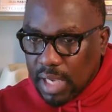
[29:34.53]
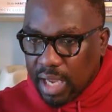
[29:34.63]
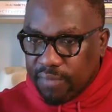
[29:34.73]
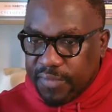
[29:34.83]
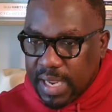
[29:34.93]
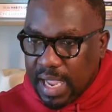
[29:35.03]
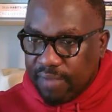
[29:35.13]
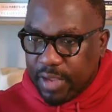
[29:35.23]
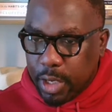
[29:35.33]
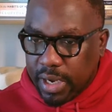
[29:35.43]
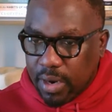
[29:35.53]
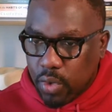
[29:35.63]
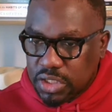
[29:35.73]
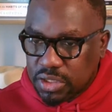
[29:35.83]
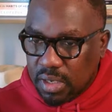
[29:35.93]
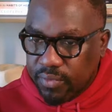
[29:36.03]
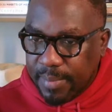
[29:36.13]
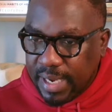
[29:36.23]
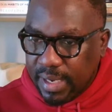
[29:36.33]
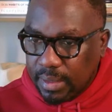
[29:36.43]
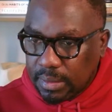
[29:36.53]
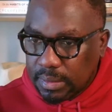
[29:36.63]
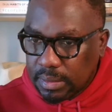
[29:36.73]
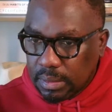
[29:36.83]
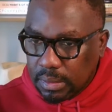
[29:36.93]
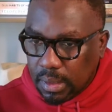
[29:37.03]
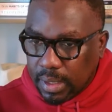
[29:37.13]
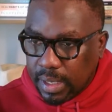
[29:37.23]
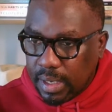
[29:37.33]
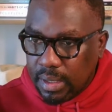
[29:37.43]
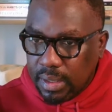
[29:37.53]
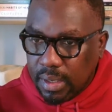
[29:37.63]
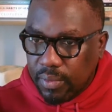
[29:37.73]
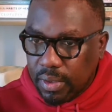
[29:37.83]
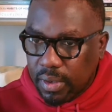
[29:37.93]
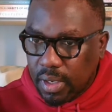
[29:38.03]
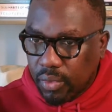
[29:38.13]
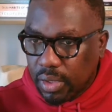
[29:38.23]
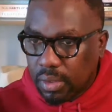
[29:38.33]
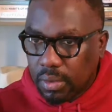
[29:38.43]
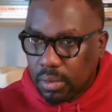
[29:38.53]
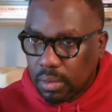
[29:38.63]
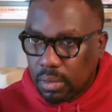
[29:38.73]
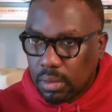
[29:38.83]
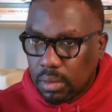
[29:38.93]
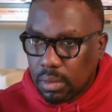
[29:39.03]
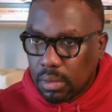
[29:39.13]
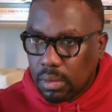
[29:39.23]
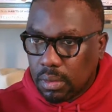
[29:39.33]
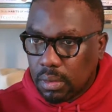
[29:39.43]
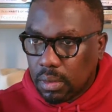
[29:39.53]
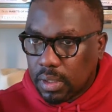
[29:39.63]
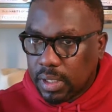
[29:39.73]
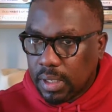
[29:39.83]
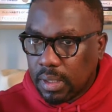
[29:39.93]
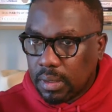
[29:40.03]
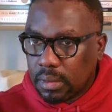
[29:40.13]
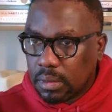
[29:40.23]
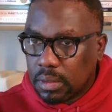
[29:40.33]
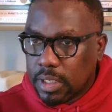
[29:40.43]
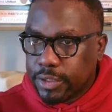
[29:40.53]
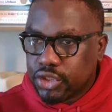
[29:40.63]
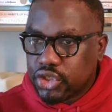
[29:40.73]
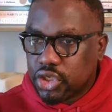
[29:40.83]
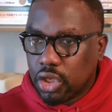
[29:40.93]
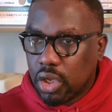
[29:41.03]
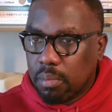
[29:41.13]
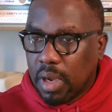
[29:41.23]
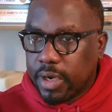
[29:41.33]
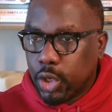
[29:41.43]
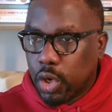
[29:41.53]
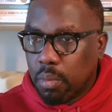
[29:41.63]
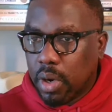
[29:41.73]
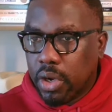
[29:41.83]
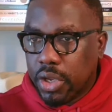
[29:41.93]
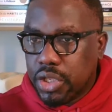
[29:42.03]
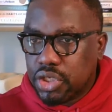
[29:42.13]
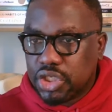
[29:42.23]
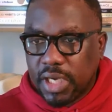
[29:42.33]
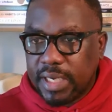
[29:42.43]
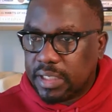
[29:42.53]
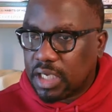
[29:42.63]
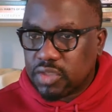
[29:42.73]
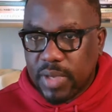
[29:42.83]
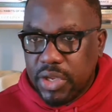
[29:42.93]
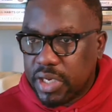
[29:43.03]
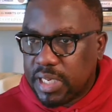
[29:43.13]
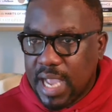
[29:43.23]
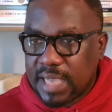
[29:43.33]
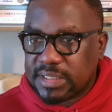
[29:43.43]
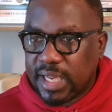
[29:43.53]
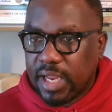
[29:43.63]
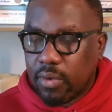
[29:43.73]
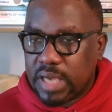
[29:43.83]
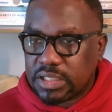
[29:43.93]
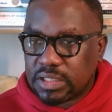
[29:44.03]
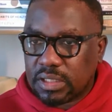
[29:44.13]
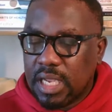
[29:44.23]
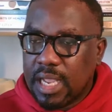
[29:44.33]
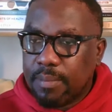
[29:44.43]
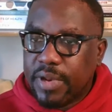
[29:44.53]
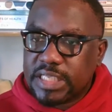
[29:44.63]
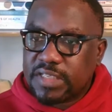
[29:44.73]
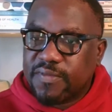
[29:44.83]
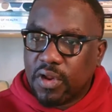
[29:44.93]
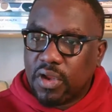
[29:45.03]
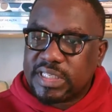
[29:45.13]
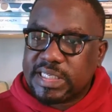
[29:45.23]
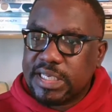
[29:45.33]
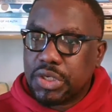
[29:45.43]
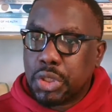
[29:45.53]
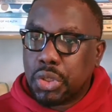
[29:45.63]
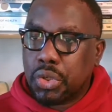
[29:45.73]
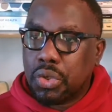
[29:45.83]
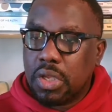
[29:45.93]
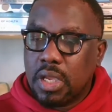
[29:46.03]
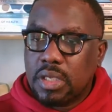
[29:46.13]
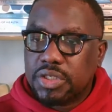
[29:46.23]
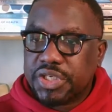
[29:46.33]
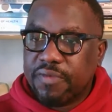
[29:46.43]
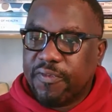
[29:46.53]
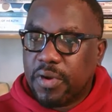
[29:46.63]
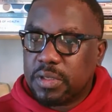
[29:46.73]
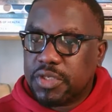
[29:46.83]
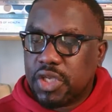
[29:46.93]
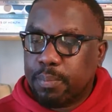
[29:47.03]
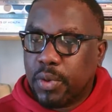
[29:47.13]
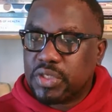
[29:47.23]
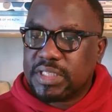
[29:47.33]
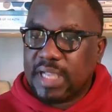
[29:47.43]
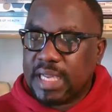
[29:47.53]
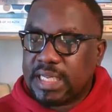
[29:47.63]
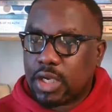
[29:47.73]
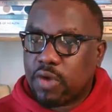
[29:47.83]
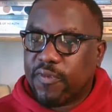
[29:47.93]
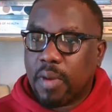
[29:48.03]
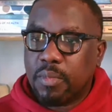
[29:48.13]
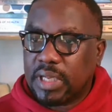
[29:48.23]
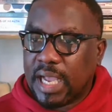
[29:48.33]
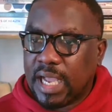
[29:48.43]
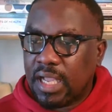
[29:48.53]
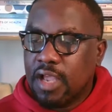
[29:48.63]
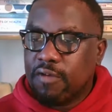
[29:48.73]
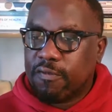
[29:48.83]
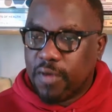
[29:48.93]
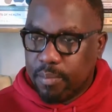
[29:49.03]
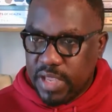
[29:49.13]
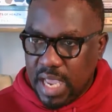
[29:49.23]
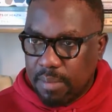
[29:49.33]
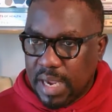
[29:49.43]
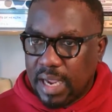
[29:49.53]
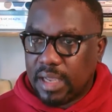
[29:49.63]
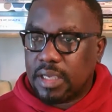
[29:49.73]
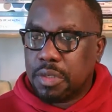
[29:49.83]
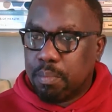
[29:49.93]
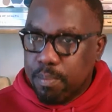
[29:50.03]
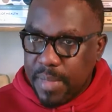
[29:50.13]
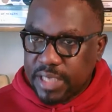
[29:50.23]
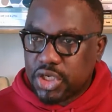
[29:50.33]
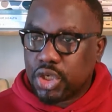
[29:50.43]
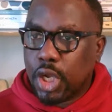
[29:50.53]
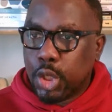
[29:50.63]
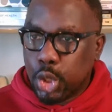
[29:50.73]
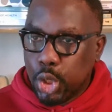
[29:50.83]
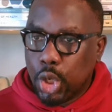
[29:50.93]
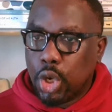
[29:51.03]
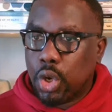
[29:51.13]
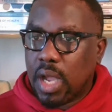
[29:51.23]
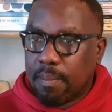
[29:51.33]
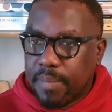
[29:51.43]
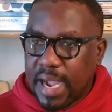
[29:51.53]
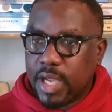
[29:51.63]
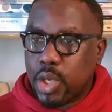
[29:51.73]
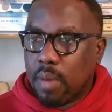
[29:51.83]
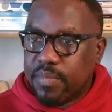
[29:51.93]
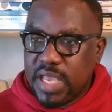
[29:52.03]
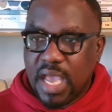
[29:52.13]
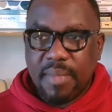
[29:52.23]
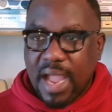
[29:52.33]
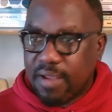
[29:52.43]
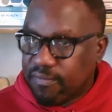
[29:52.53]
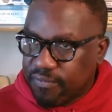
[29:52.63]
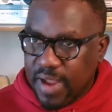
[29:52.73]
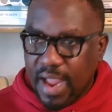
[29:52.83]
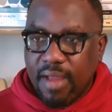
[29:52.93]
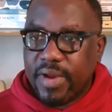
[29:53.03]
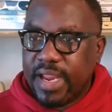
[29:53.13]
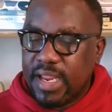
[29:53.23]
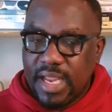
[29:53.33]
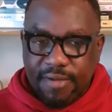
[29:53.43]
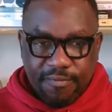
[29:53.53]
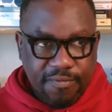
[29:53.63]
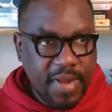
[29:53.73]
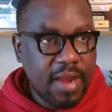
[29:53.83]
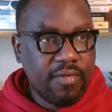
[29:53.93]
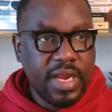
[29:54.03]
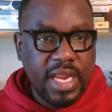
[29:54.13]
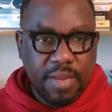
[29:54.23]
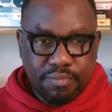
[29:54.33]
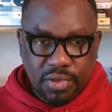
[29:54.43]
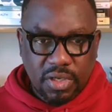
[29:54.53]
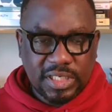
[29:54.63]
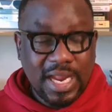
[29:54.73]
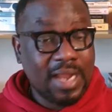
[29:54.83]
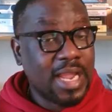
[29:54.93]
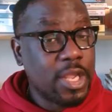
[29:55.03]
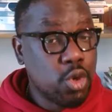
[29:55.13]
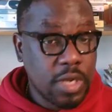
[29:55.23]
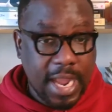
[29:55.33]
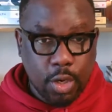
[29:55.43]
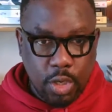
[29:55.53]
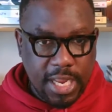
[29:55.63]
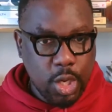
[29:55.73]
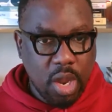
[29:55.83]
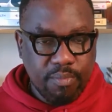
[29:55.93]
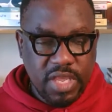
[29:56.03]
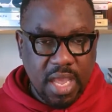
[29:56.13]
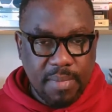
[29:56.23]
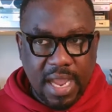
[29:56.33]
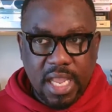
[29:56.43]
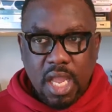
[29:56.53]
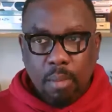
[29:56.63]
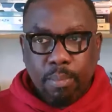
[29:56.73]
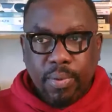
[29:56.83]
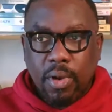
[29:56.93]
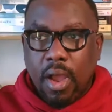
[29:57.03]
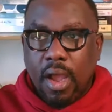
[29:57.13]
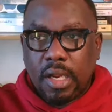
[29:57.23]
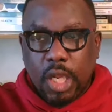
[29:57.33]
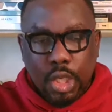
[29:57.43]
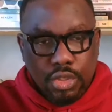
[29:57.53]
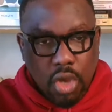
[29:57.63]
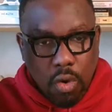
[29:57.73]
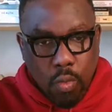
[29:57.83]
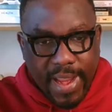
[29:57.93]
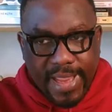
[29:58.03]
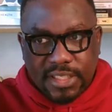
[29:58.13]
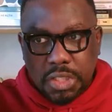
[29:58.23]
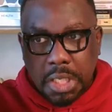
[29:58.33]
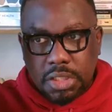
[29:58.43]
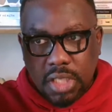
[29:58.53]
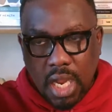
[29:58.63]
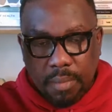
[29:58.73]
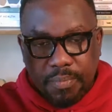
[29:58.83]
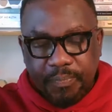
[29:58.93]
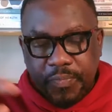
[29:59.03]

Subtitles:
I don't think I have any other question remaining. Okay, here we go. Okay. Solomon Obodo, you joined us, but you didn't ask any question. Please follow COO She posted the formula for BMI. Make sure you know about your BMI. Very, very important. How can you calculate your BMI? Plug your weight on top.